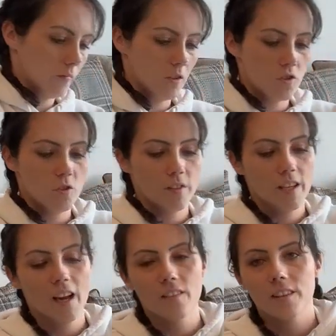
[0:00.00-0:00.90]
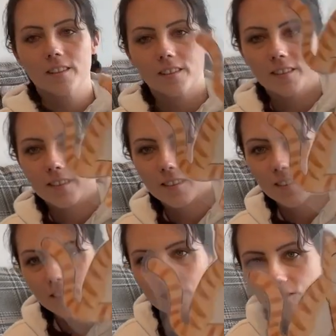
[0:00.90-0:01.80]
drew the characters
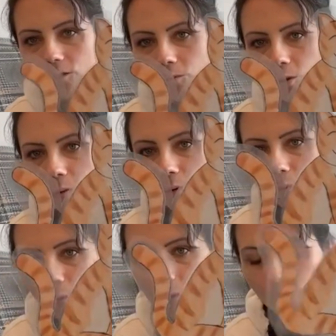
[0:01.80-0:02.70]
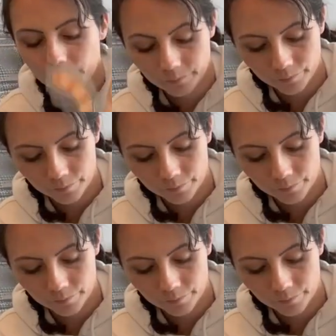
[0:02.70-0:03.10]
from Room on the Broom.